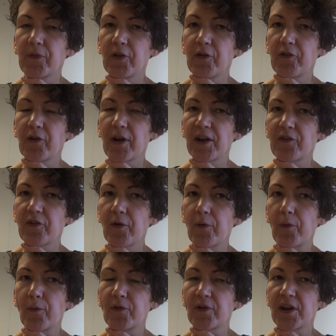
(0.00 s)
Just try to
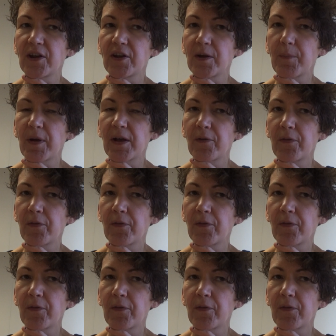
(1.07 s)
hold it in your mouth.